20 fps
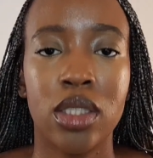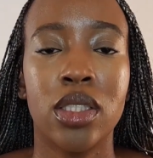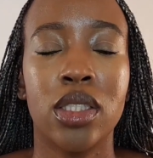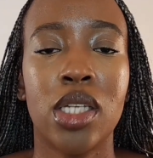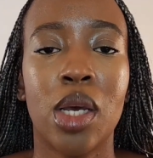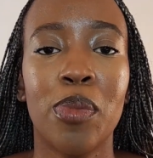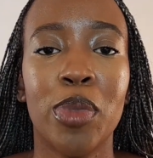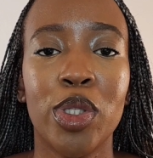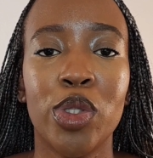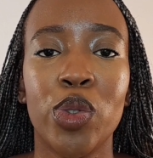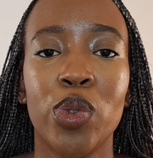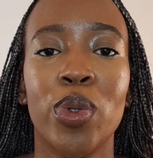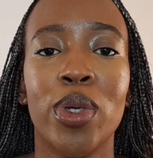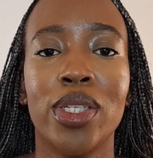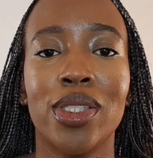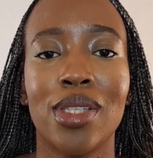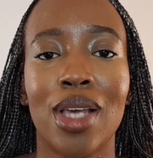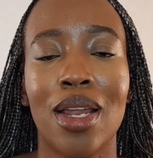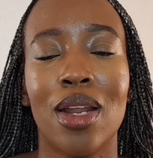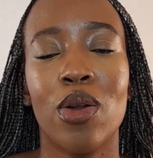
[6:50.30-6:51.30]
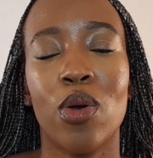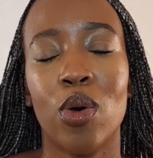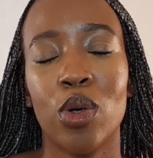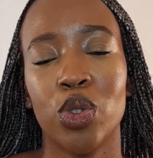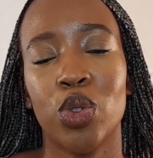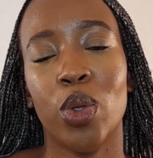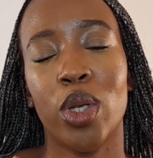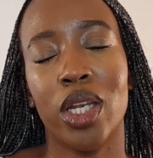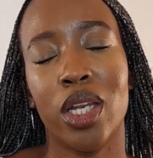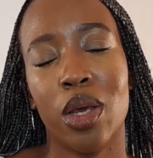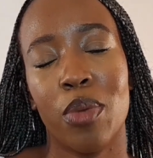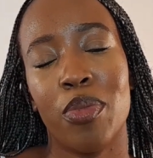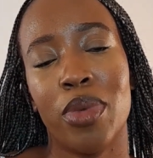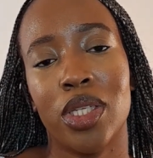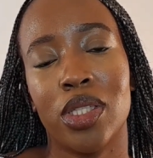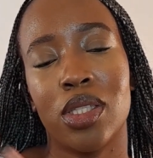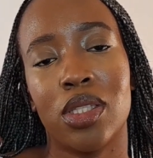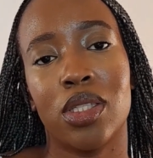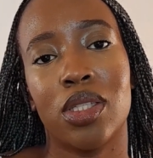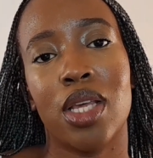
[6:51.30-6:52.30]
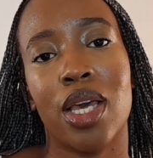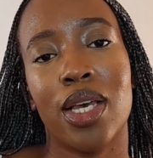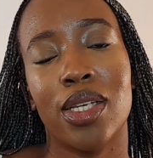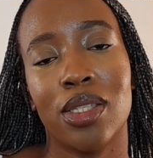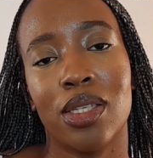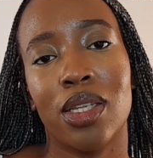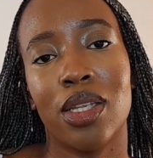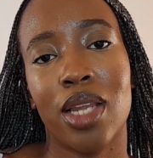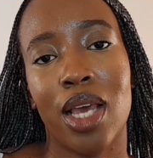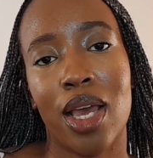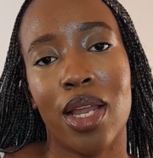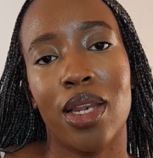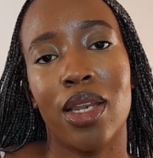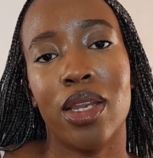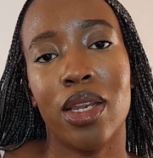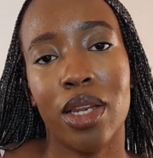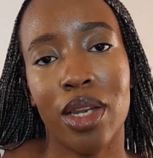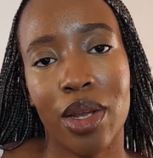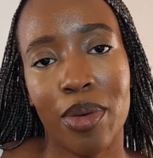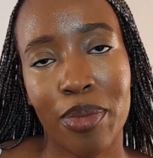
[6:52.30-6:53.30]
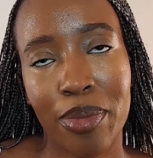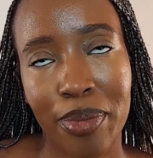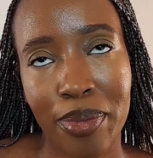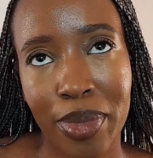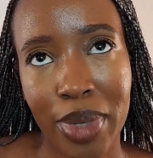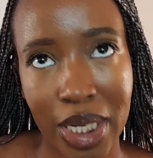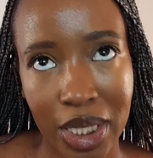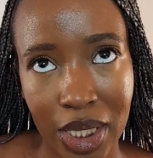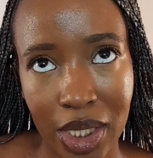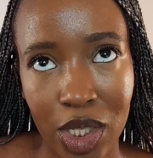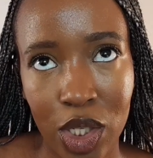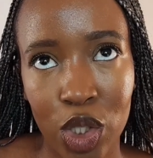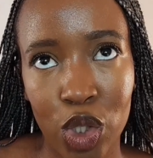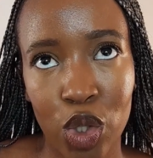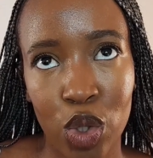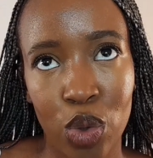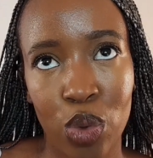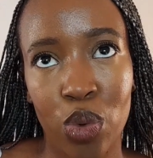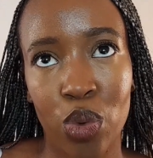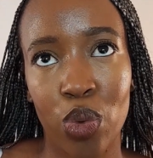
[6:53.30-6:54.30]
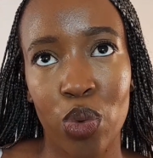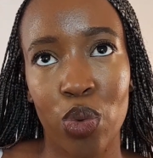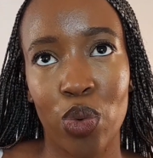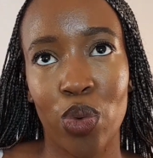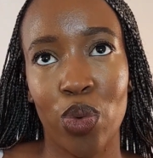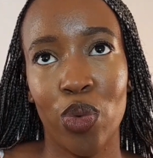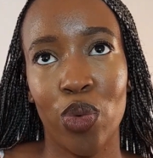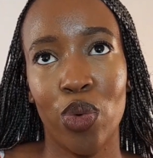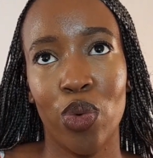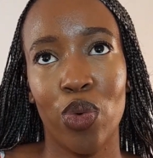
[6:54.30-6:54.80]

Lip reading: Number two is that it also limits, there is a limit to